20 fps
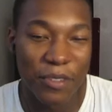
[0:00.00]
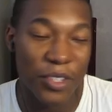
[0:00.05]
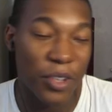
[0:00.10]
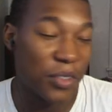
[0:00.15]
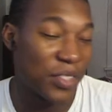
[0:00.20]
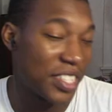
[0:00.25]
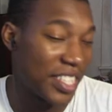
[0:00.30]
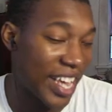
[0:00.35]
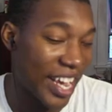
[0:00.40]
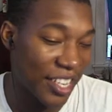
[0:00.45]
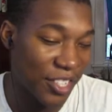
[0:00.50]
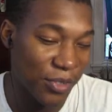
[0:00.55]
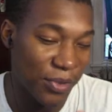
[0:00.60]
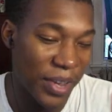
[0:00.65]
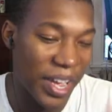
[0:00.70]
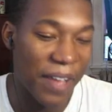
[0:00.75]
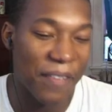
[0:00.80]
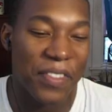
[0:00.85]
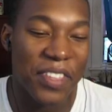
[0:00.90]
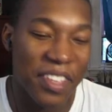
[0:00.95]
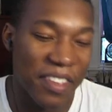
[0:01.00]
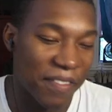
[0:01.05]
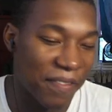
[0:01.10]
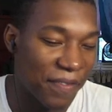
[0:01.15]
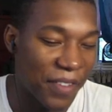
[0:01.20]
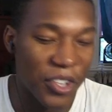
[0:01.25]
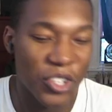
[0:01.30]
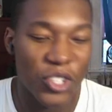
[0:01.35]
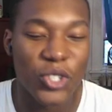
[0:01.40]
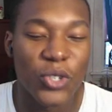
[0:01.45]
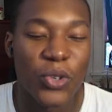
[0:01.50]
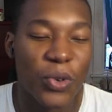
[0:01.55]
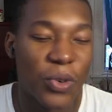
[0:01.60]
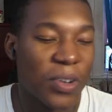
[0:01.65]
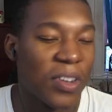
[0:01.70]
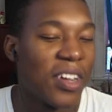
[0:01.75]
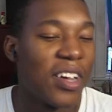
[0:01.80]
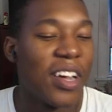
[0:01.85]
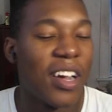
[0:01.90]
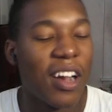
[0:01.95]
So to actually have the
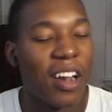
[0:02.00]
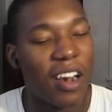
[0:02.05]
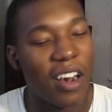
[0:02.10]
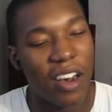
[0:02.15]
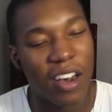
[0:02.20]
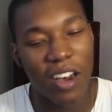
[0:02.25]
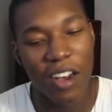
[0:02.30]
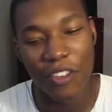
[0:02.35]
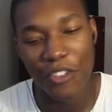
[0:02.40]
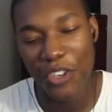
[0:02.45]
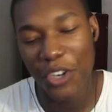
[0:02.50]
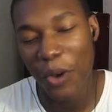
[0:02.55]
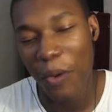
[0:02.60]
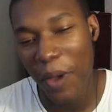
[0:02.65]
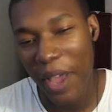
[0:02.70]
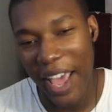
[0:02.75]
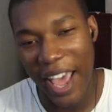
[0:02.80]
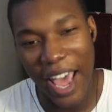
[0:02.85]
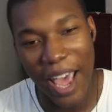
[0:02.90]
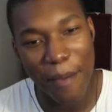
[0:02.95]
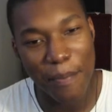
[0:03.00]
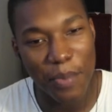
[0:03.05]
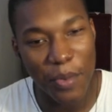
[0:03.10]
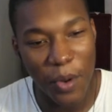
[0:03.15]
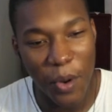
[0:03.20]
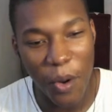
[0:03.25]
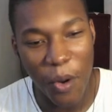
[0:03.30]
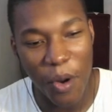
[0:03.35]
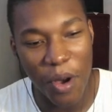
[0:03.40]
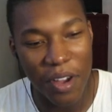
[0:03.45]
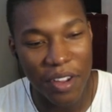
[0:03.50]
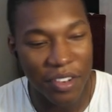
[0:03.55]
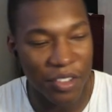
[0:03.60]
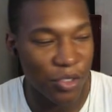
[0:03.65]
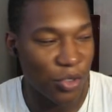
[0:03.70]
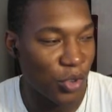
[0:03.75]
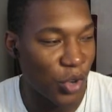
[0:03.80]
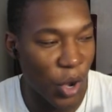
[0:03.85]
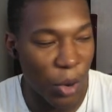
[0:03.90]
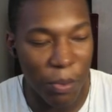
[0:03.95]
official uh, you know, app
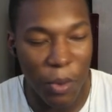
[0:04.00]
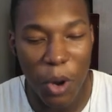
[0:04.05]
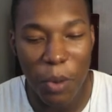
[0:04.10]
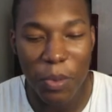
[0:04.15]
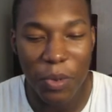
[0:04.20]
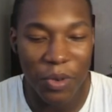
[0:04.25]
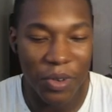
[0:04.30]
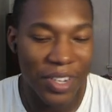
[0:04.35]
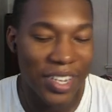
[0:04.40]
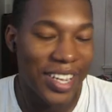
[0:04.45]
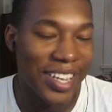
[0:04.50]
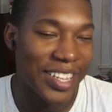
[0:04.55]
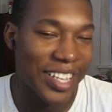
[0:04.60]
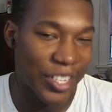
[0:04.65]
on, you know, mobile.